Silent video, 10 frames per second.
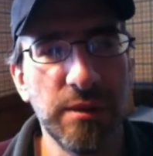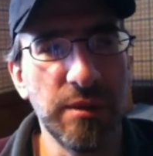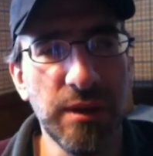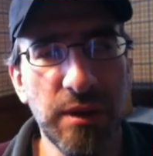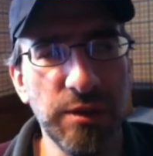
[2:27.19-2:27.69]

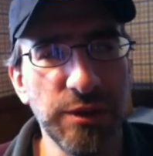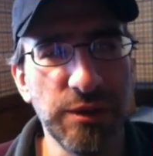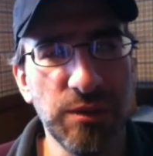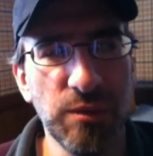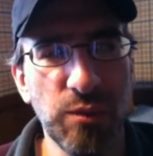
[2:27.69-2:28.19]
you know,
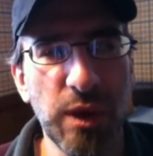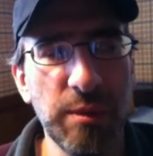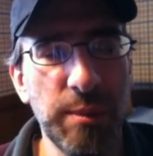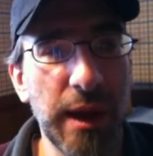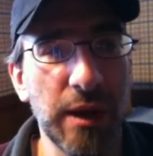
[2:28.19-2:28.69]
just a
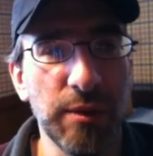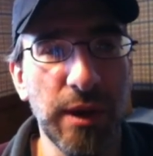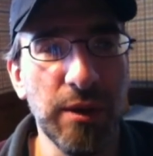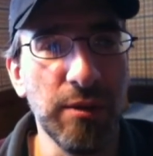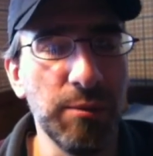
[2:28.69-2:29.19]
white
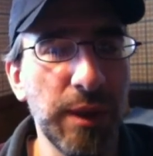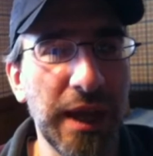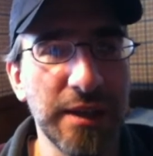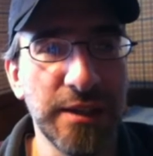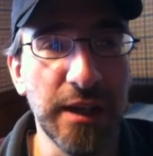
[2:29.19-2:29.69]
background,
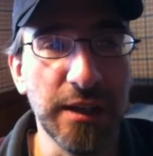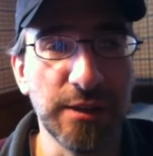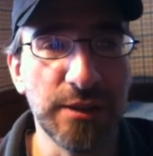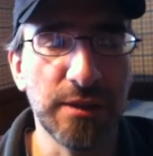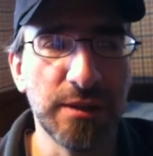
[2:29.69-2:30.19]
black
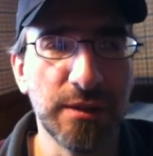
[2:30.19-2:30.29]
text.